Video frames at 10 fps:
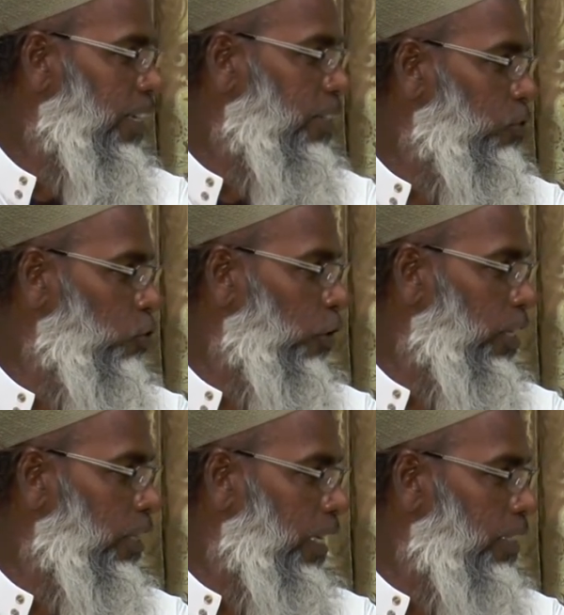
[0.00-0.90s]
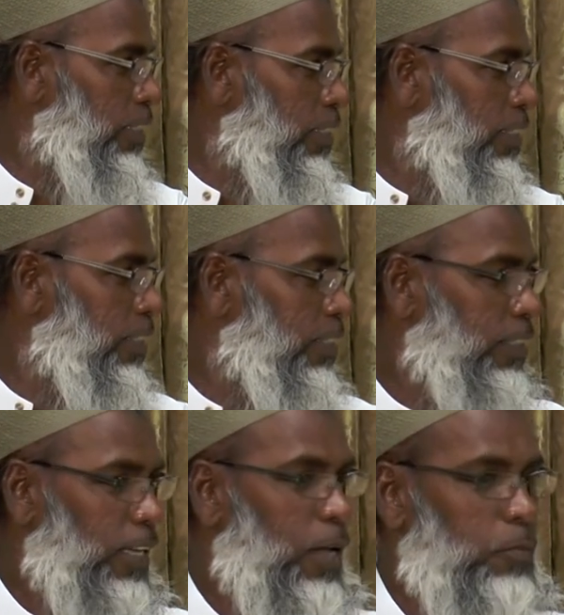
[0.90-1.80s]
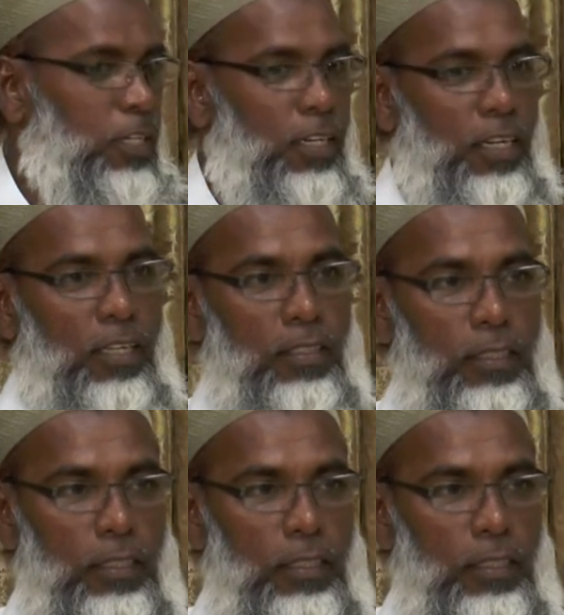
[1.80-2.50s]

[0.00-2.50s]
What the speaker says: at drawing things. Alhamdulillah.